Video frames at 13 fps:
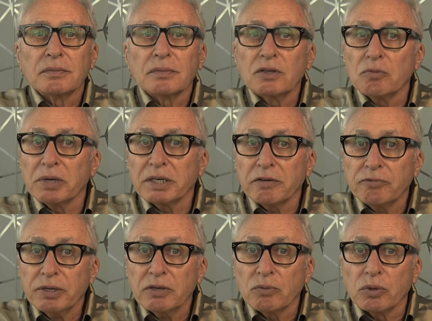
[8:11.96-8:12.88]
You might have
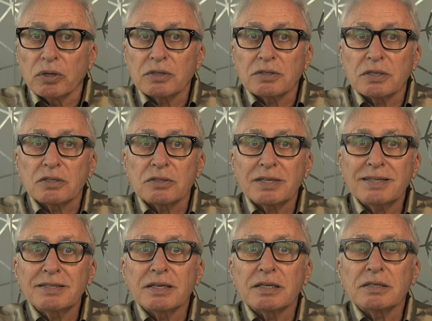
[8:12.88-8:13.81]
written work such as
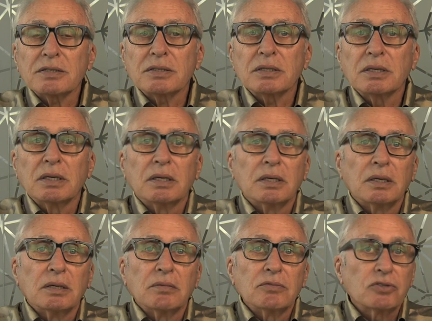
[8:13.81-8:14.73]
essays,
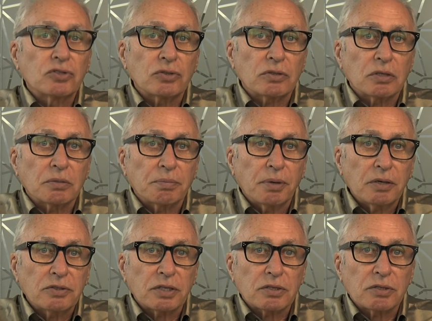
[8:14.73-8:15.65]
student
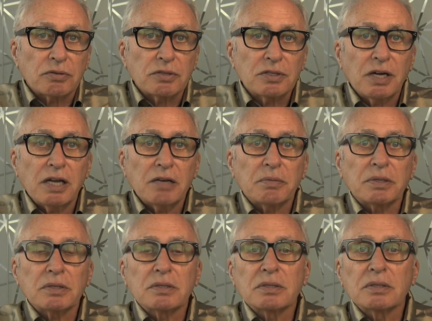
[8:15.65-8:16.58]
projects or
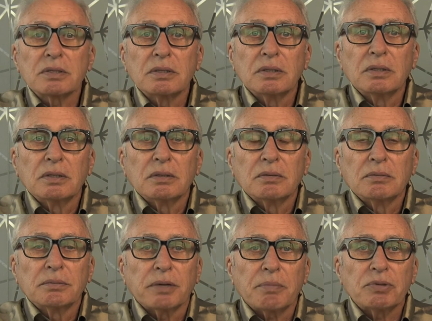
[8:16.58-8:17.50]
assignments.
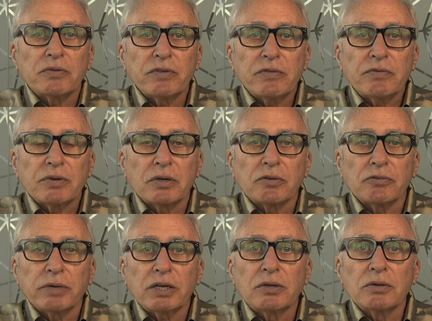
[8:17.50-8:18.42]
Perhaps you've even got
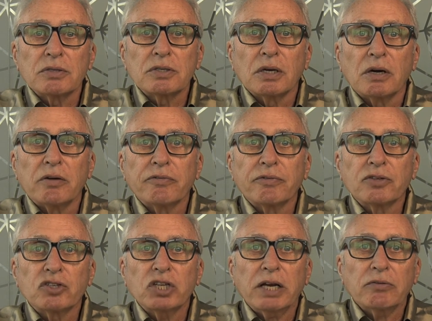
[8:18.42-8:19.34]
records
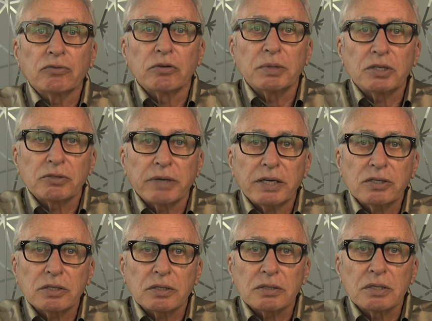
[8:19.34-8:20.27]
of chat room
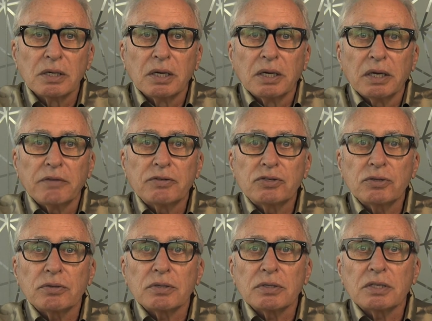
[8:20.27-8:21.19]
interactions if
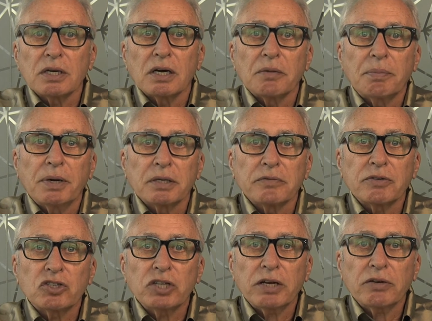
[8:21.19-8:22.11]
students are part of
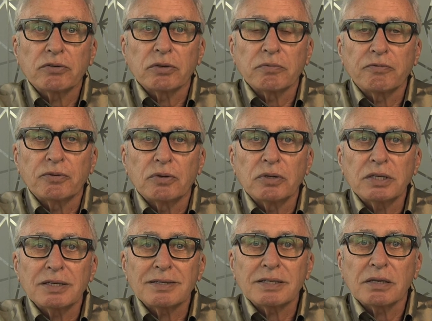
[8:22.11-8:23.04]
a chat room for
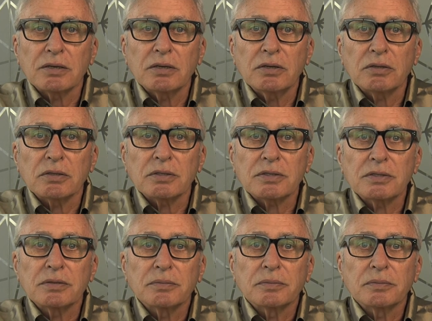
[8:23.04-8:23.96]
ESL learners.